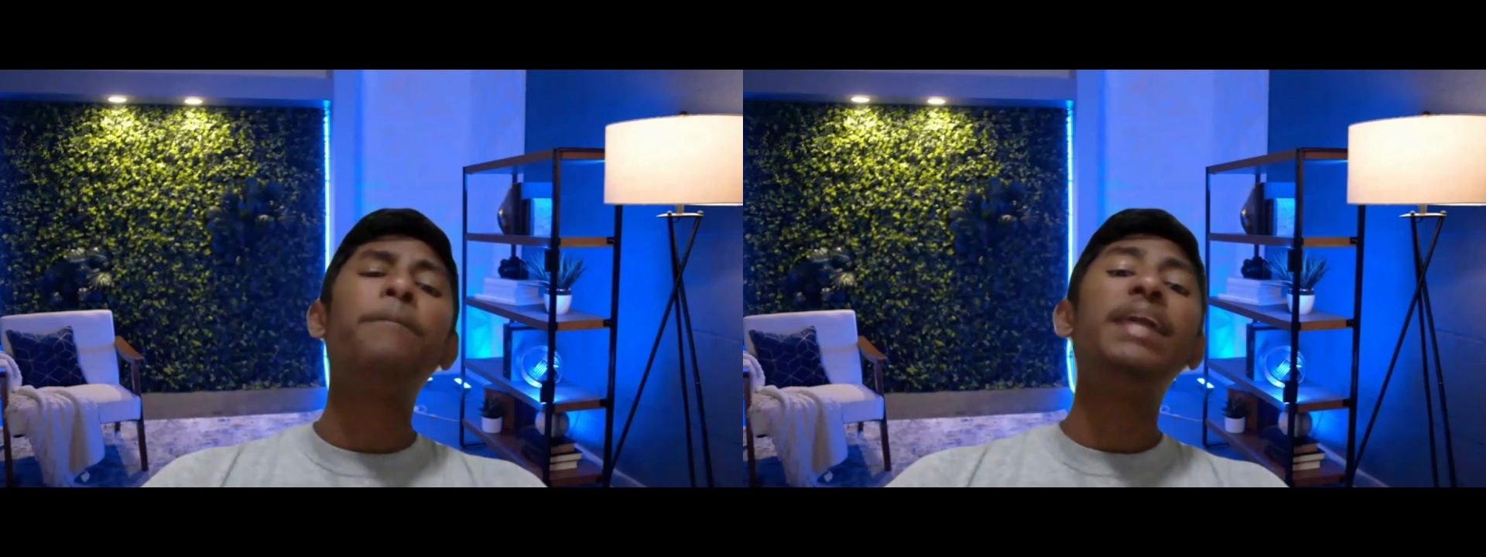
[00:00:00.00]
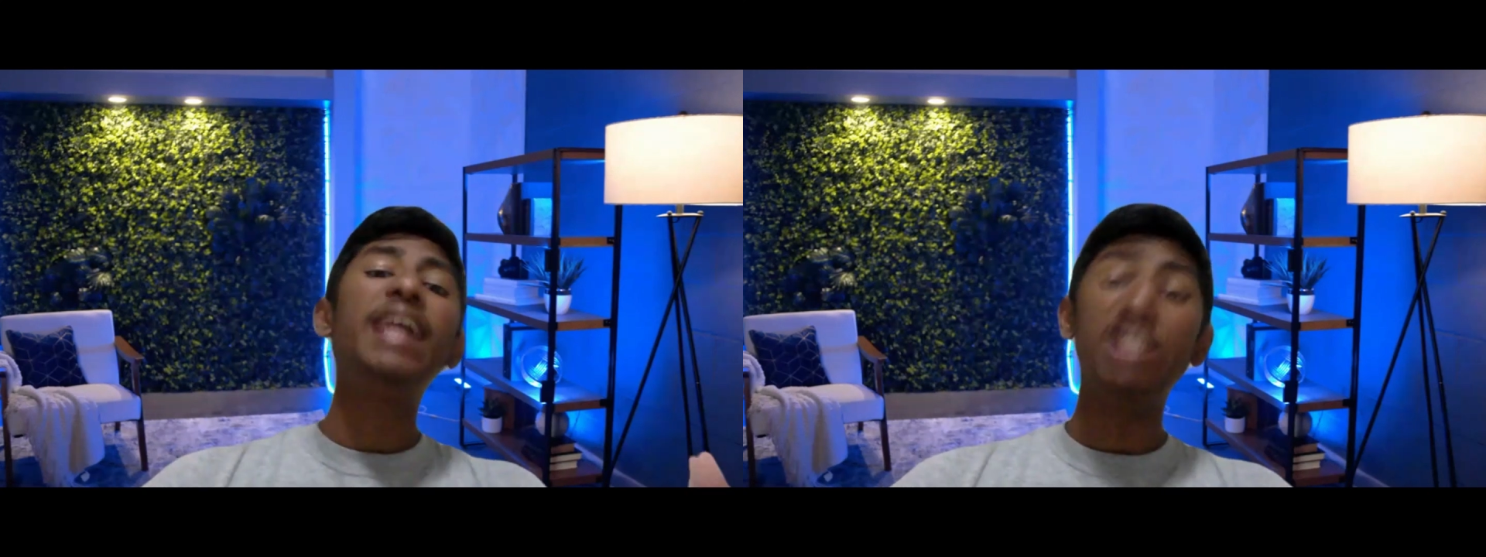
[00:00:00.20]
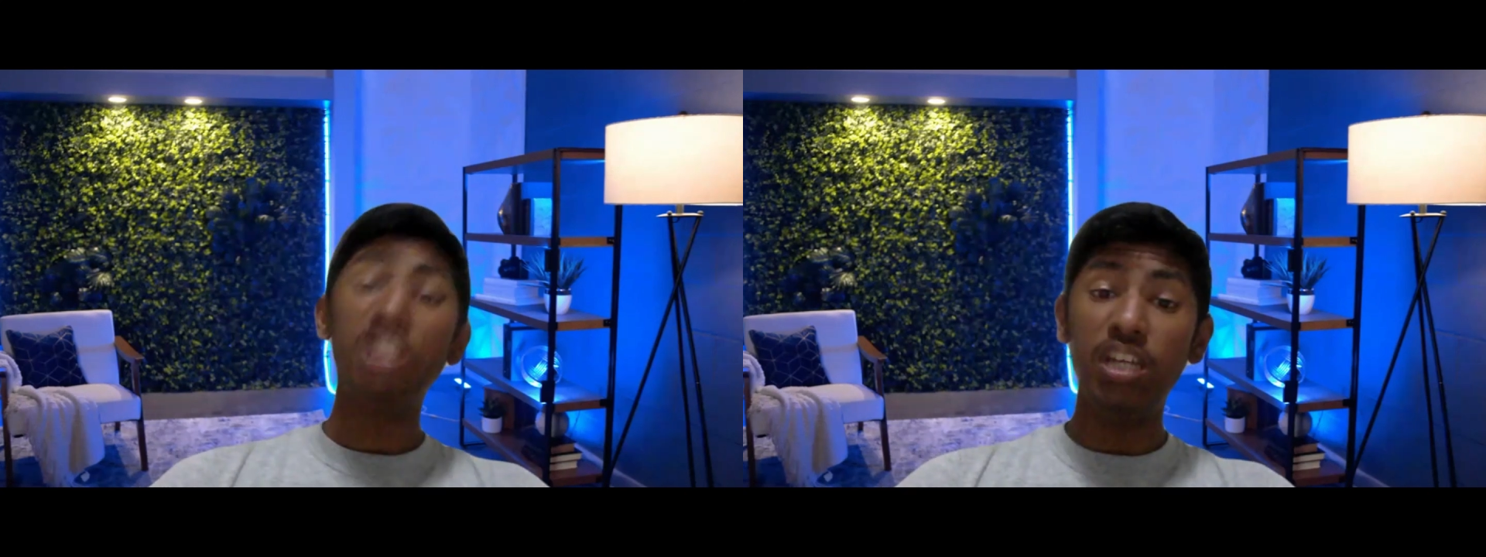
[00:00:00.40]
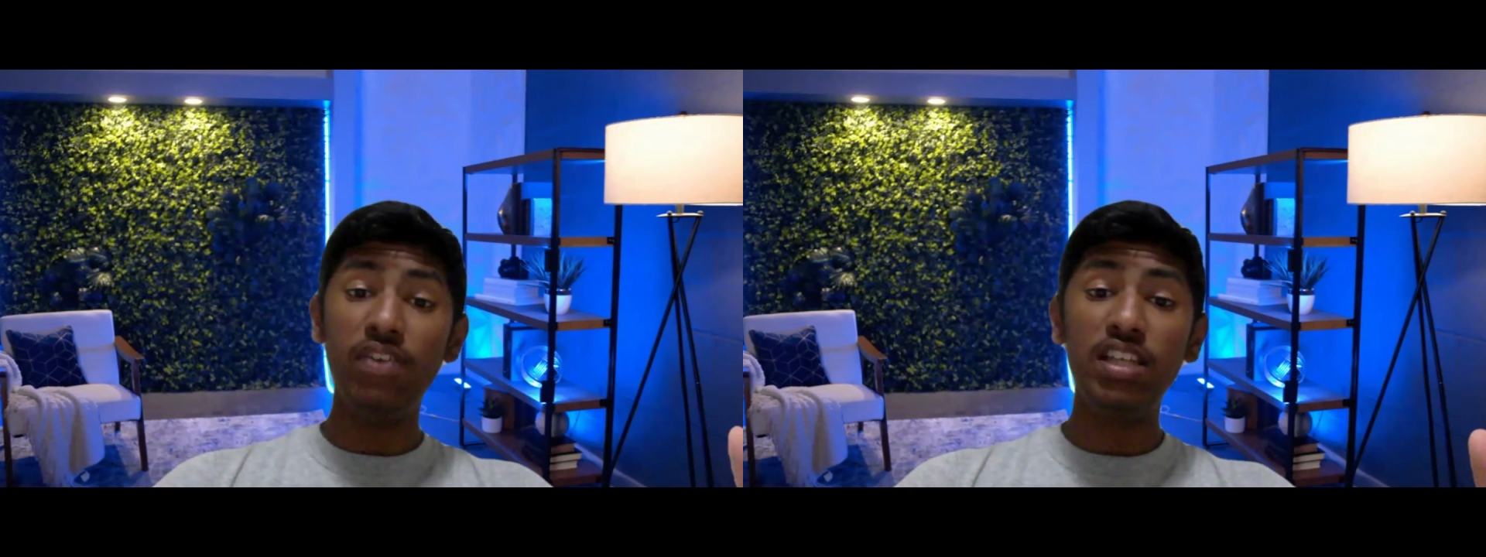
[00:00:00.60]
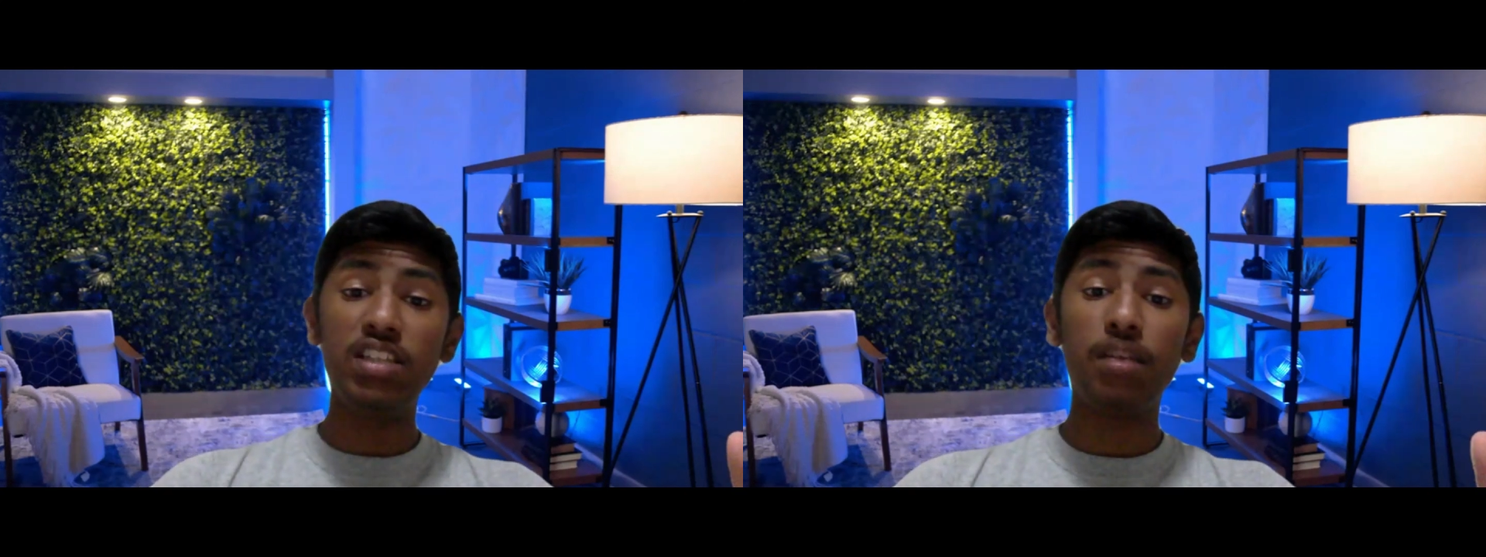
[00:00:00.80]

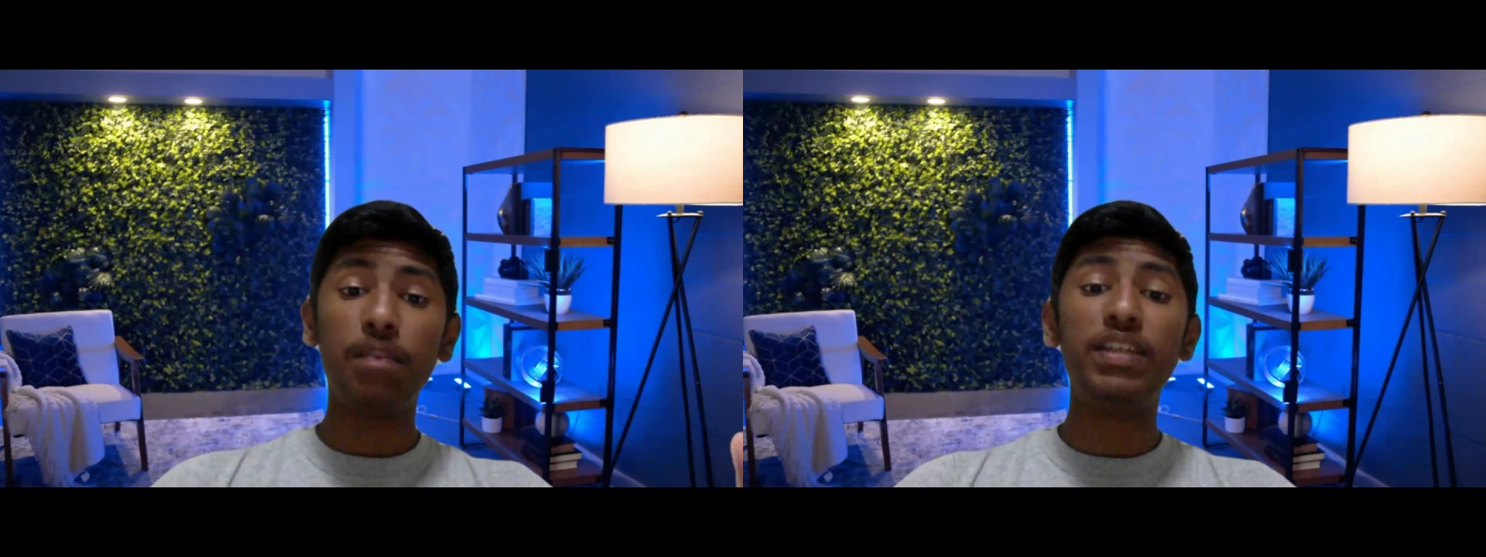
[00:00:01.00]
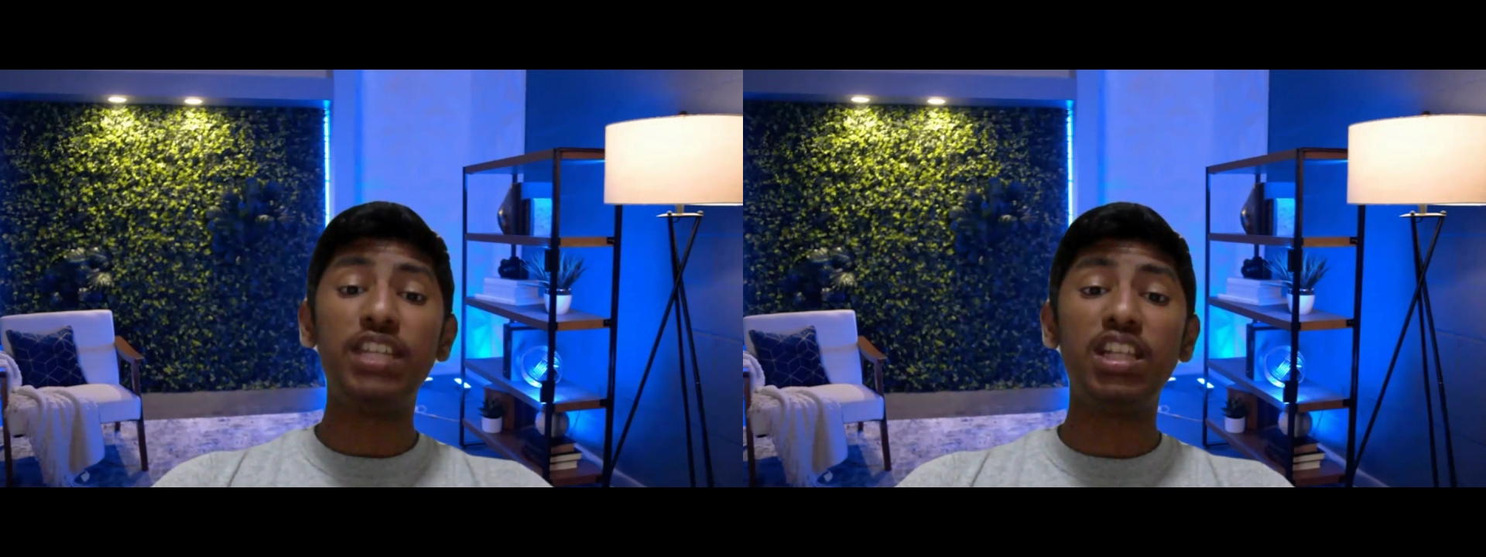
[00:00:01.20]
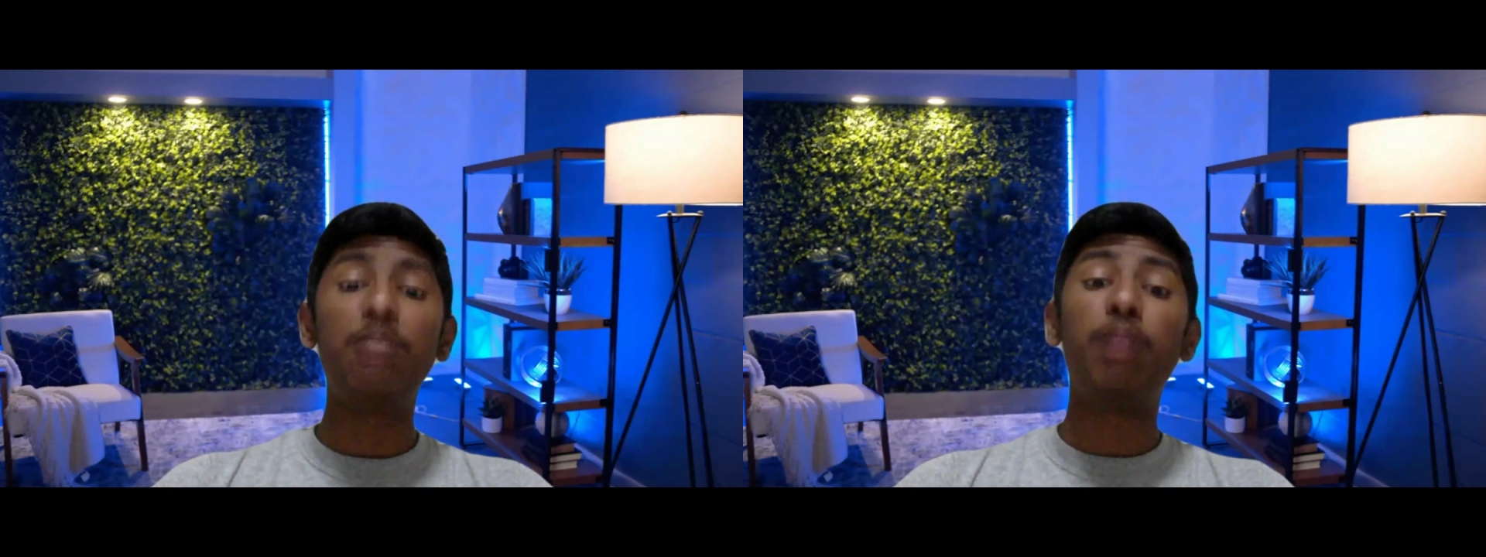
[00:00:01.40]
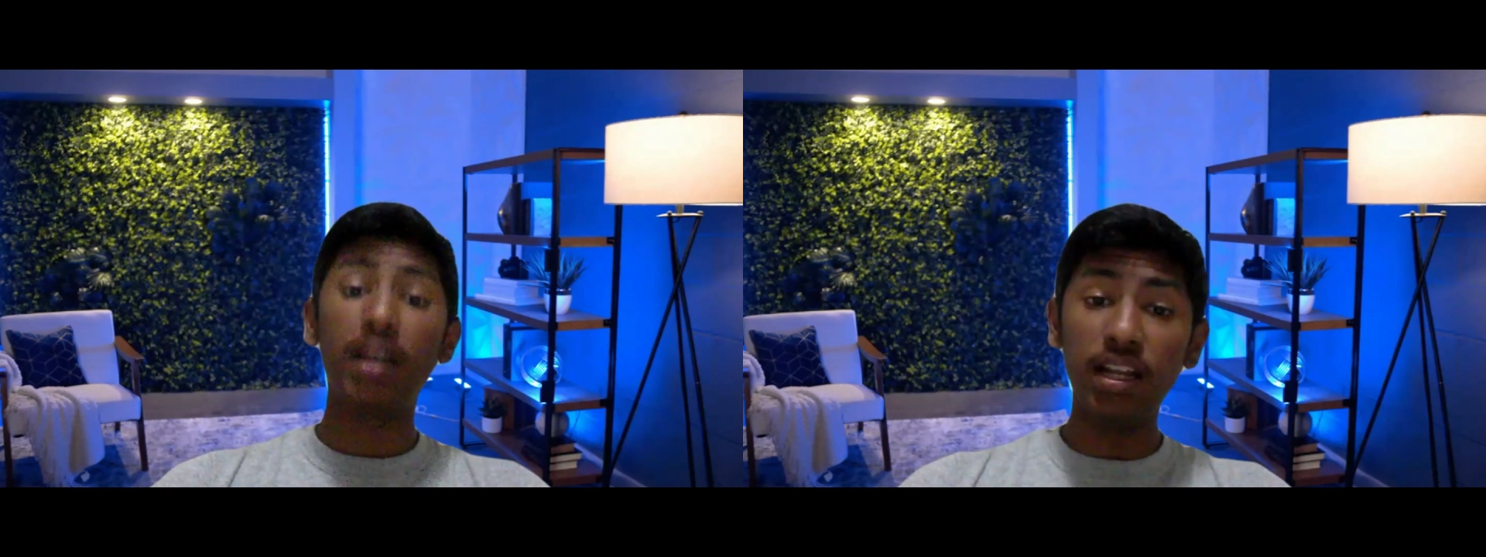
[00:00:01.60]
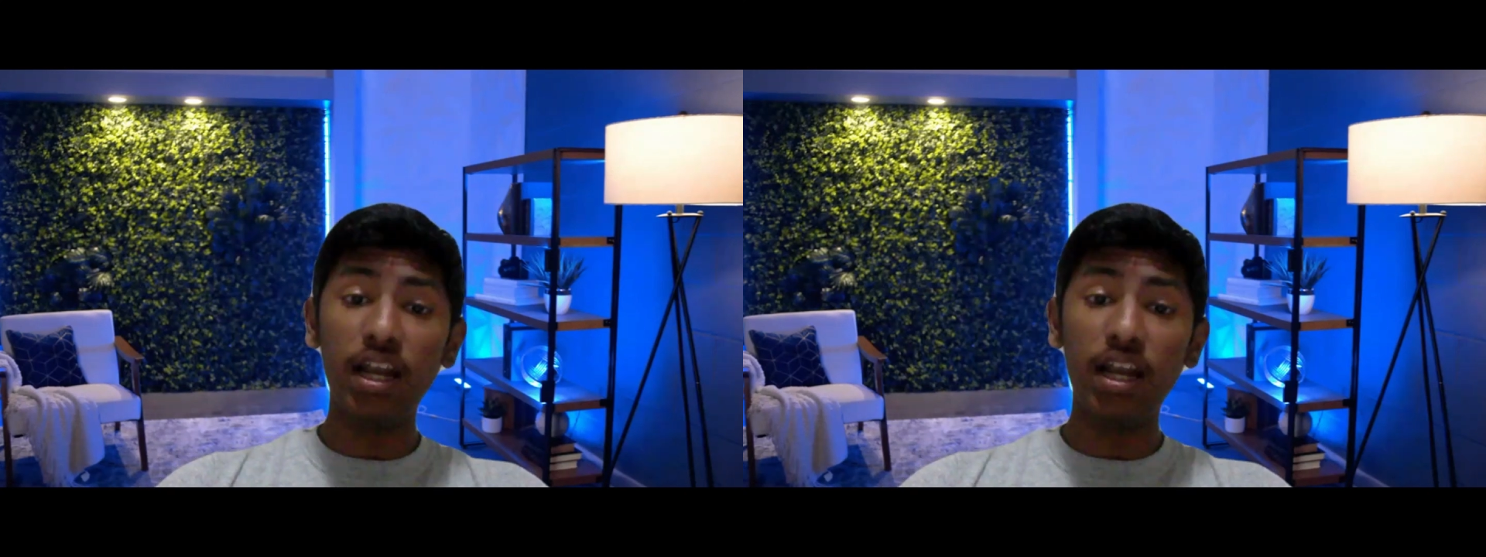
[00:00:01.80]
PHEVs, basically plug-in